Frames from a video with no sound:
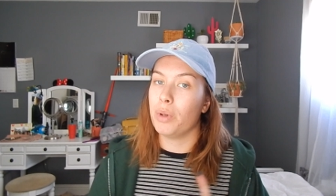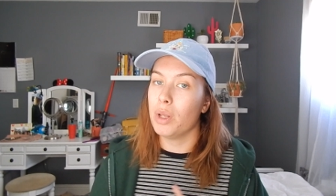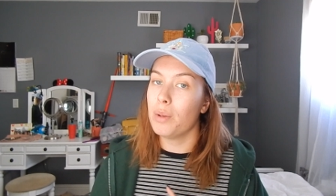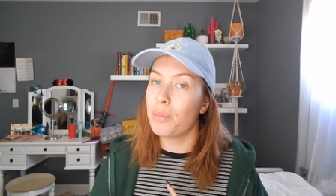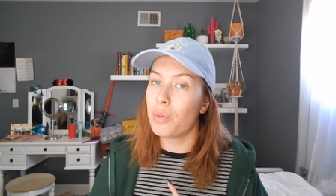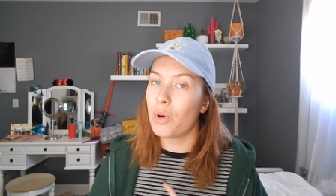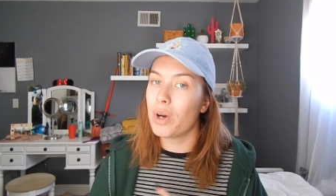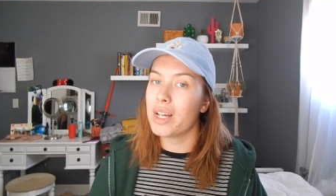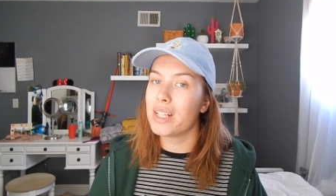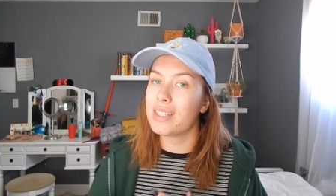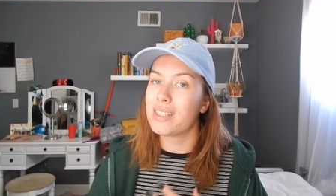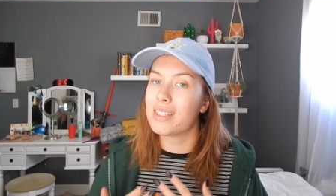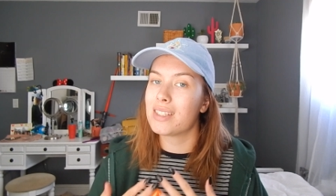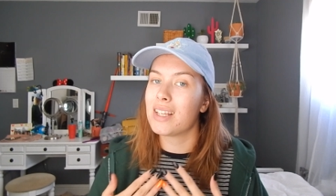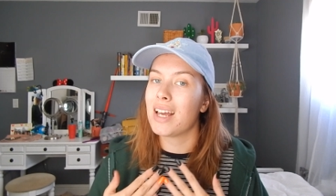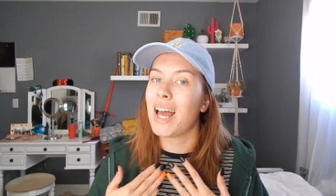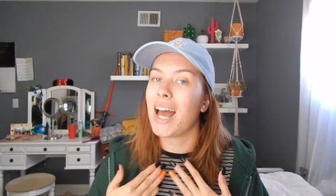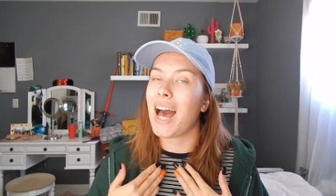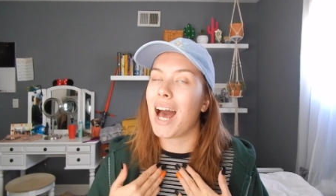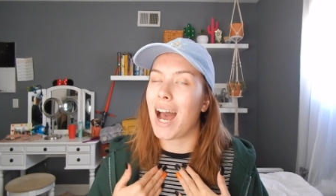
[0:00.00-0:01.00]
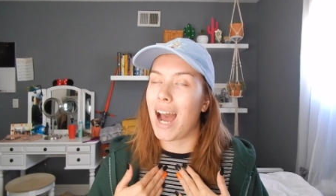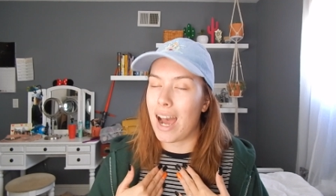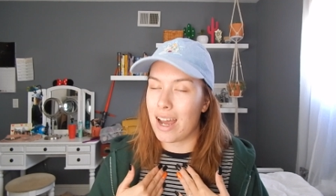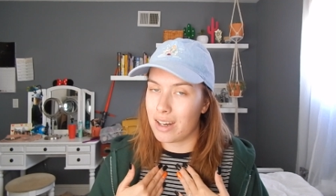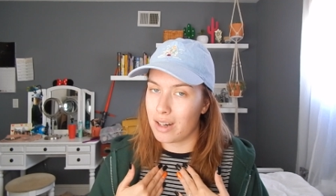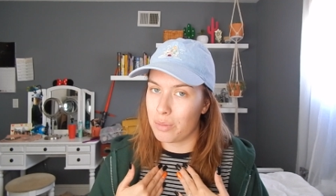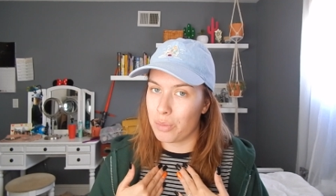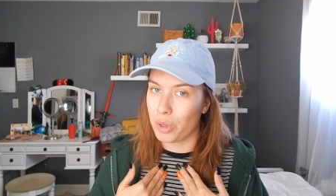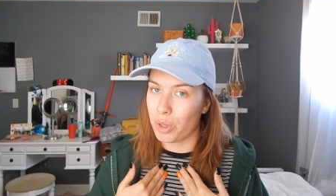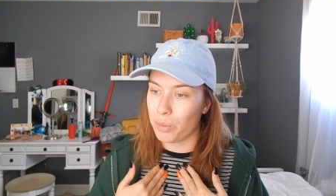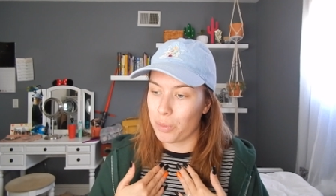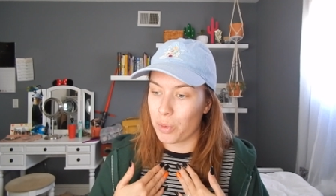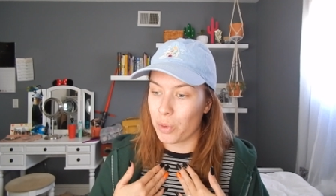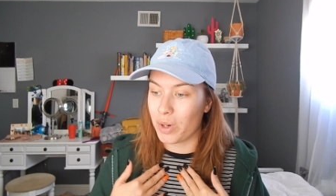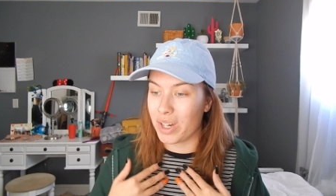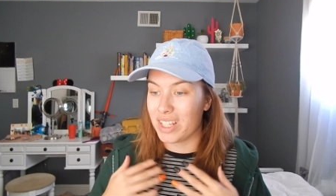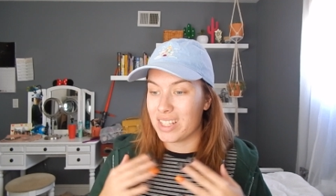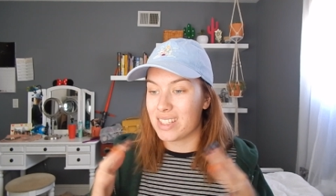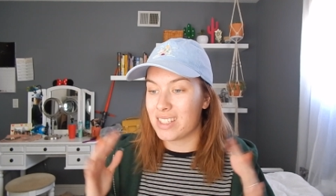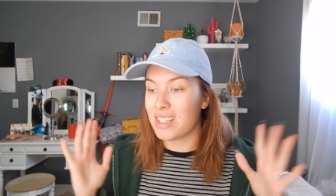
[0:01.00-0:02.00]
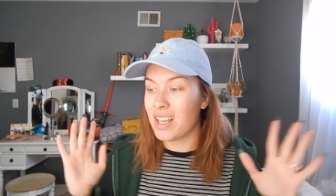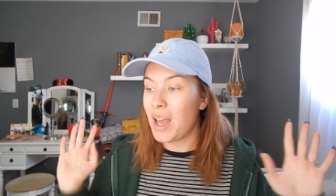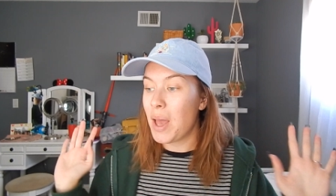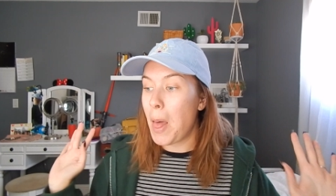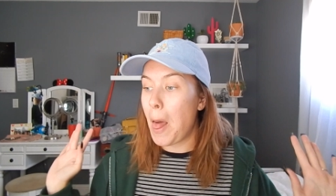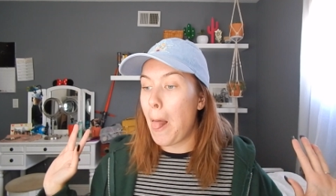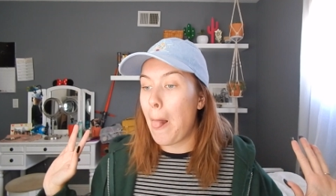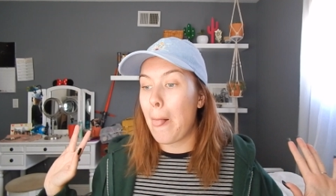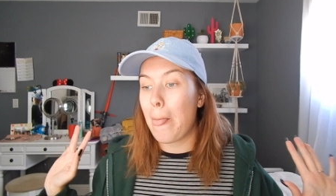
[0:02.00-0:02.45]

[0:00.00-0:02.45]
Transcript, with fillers: bullet points. I did bullet points.